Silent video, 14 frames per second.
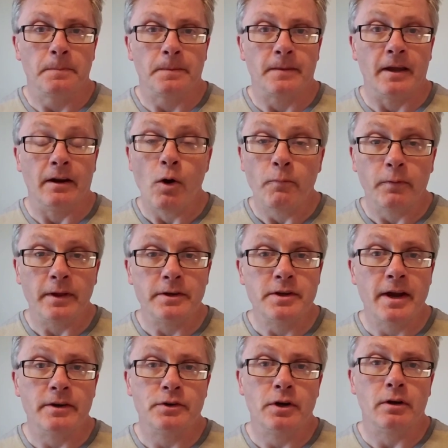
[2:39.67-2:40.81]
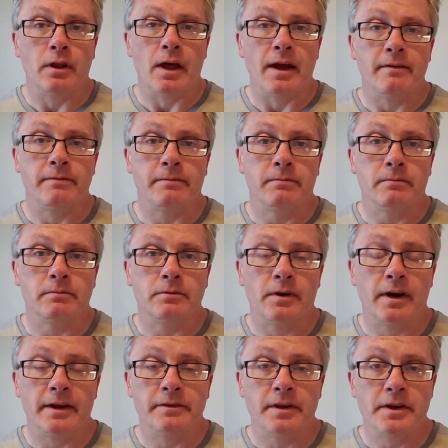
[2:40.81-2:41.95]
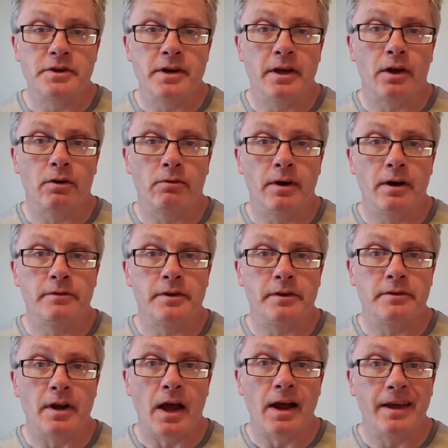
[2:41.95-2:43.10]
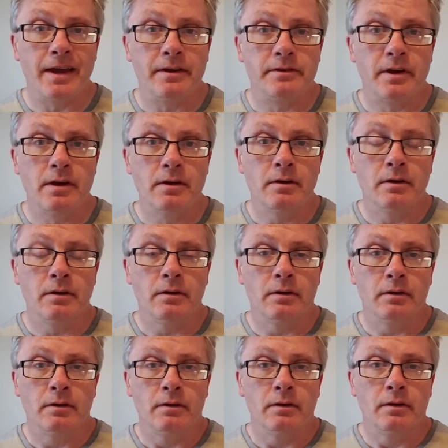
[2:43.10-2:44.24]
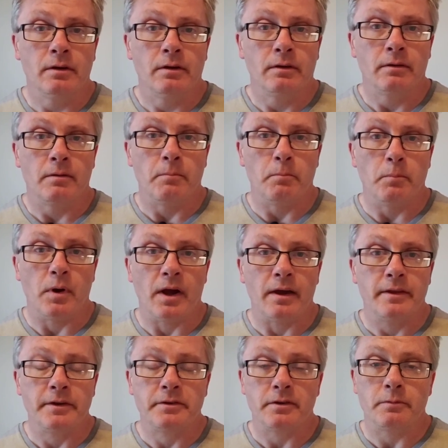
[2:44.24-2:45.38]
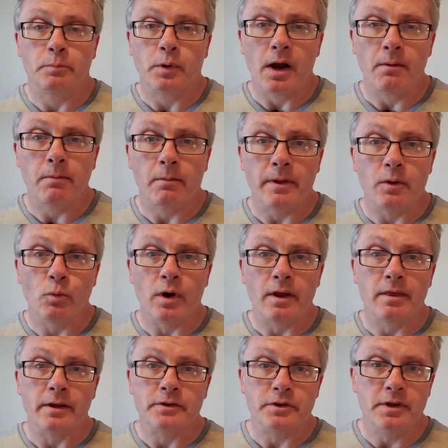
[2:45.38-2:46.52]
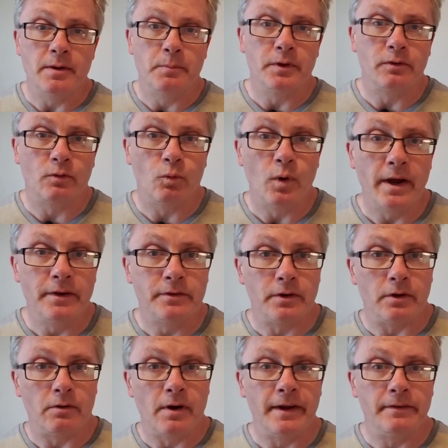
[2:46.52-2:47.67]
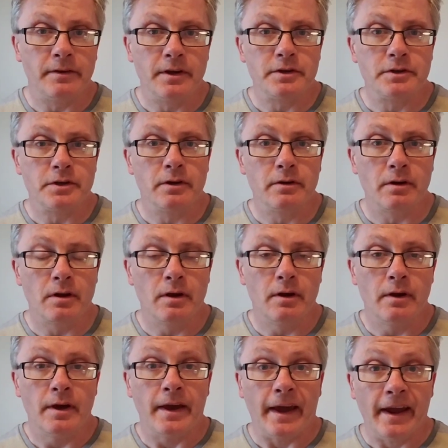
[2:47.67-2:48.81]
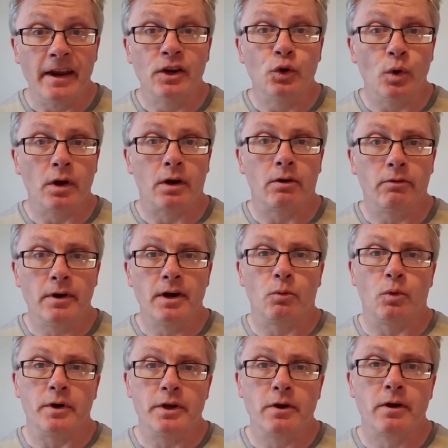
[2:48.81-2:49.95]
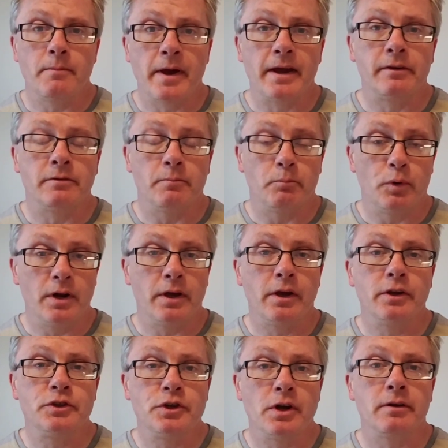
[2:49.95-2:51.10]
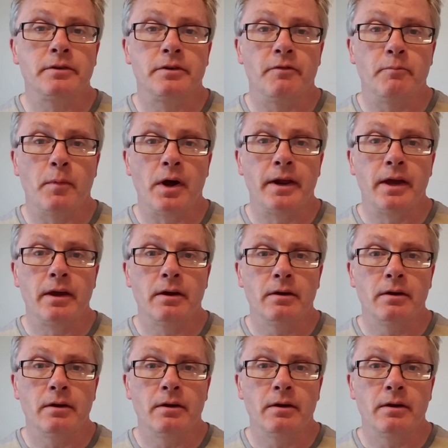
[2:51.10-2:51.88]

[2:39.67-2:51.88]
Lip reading: and hopefully change your life. Transitioning careers is not easy, but this is probably one of the cheapest ways to transition into a career where you can make some pretty good chunks of money.